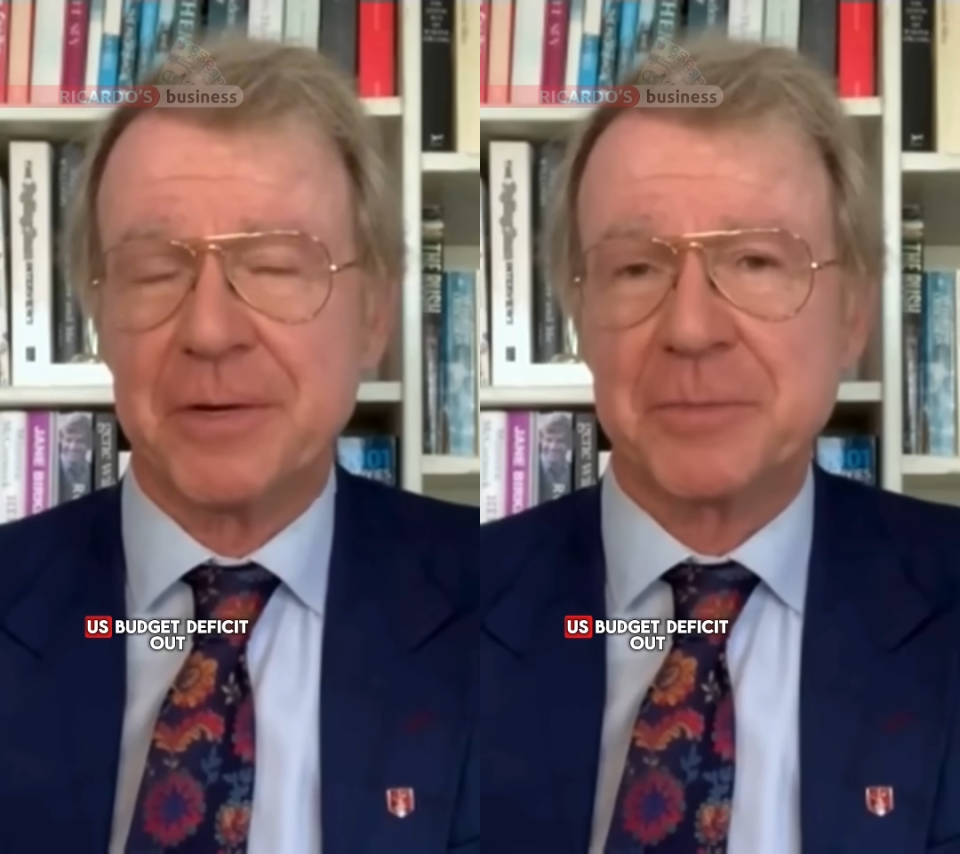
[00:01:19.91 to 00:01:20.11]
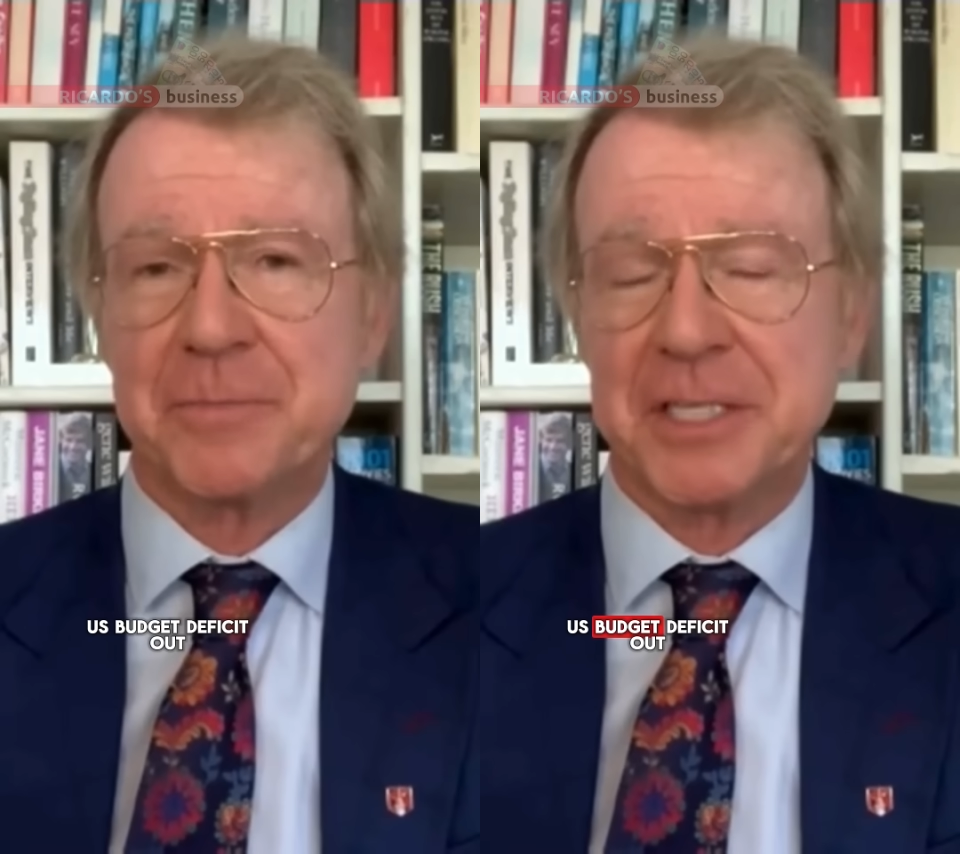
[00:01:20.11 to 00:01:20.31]

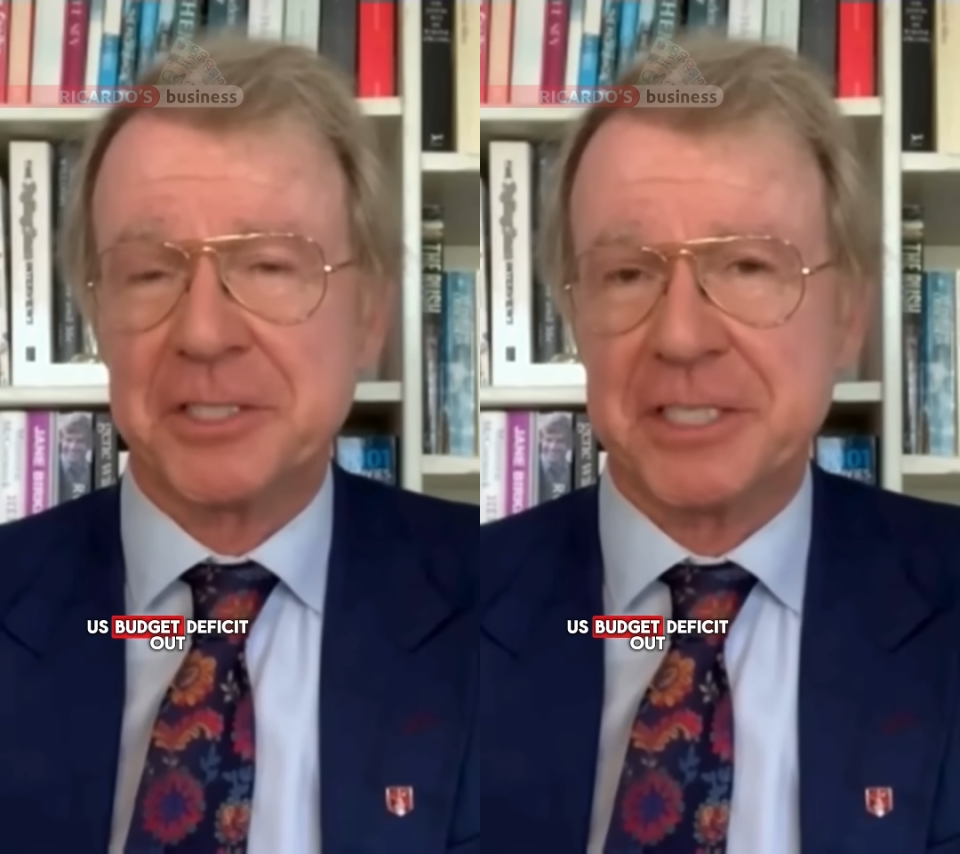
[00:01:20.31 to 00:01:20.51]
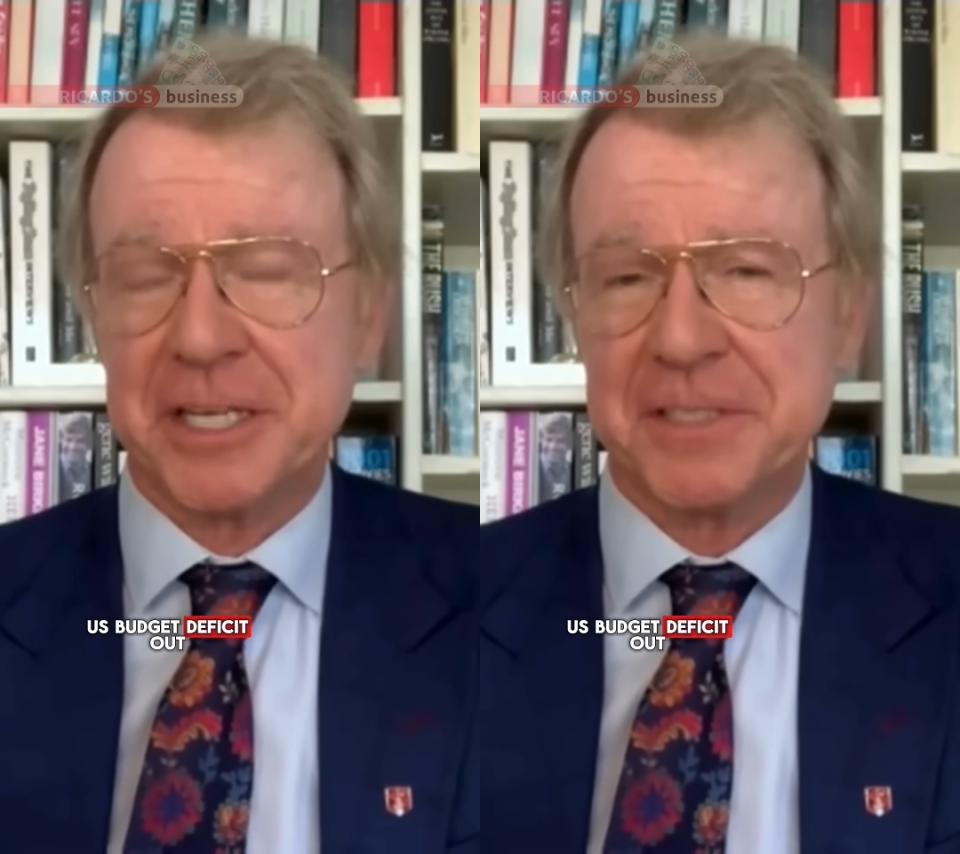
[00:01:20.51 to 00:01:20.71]
US
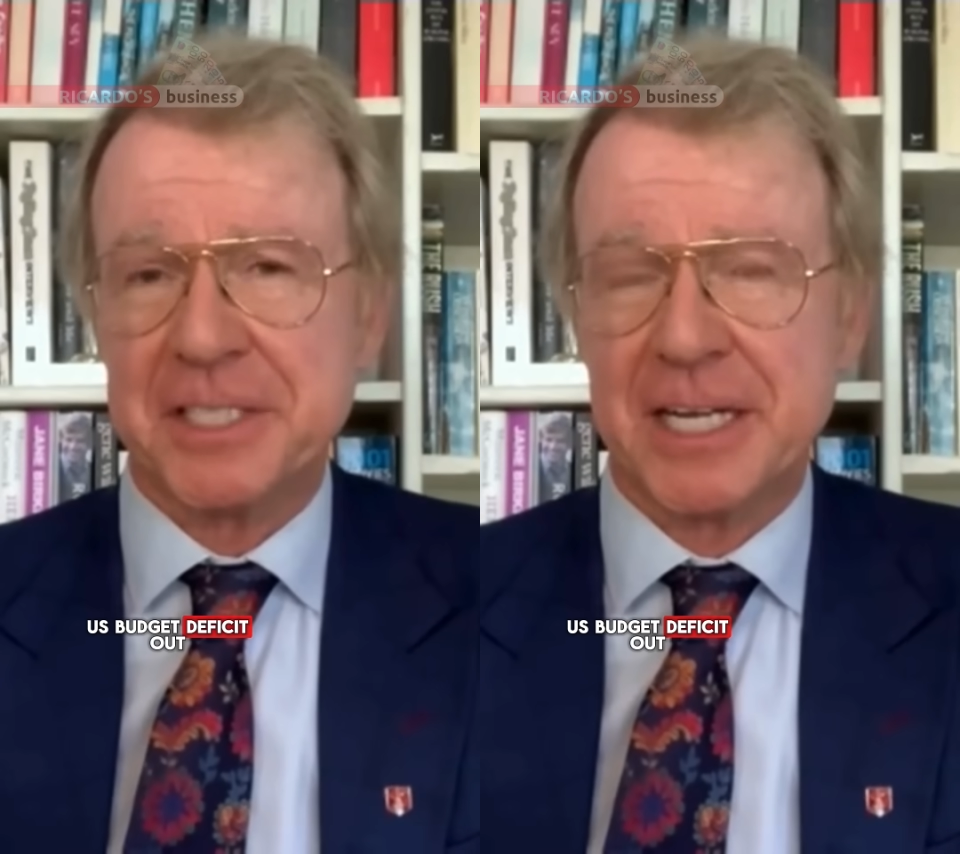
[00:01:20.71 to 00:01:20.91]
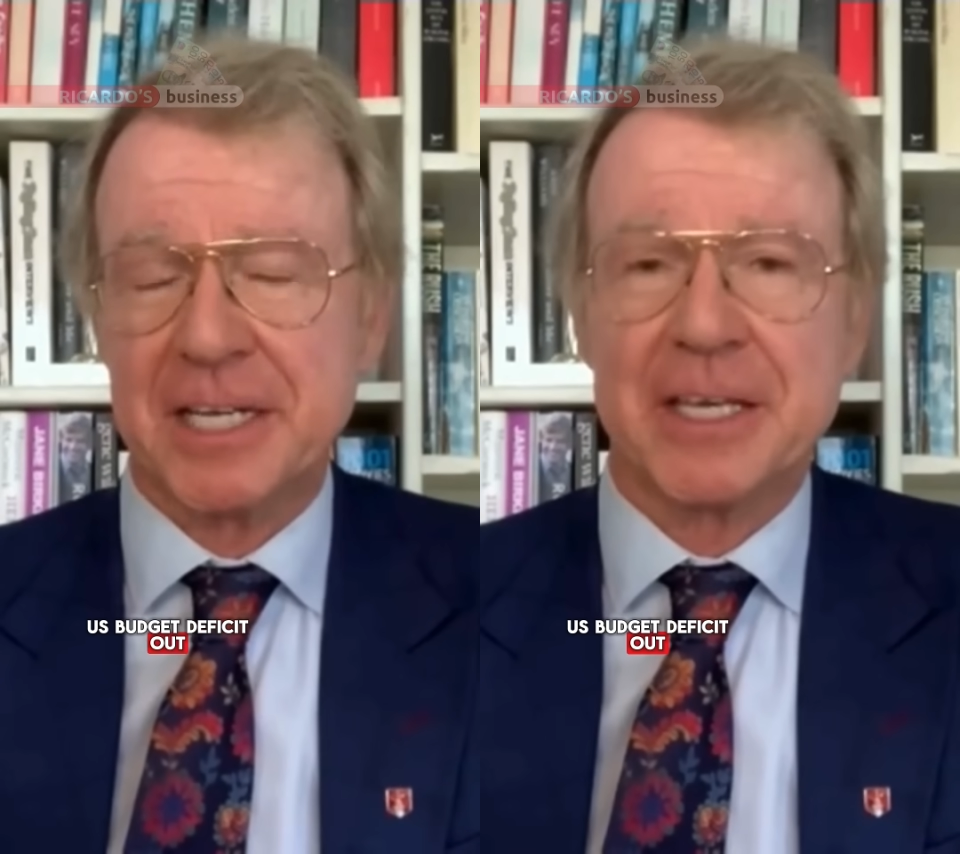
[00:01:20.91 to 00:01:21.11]
budget
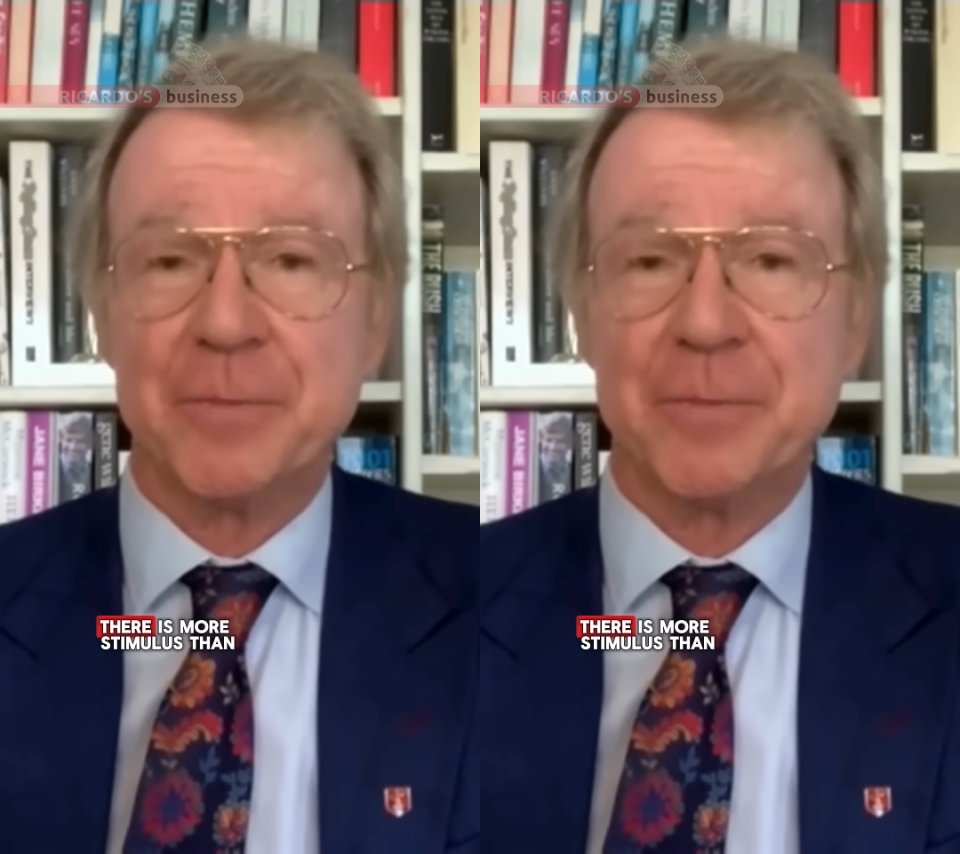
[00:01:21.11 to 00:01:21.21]
deficit out.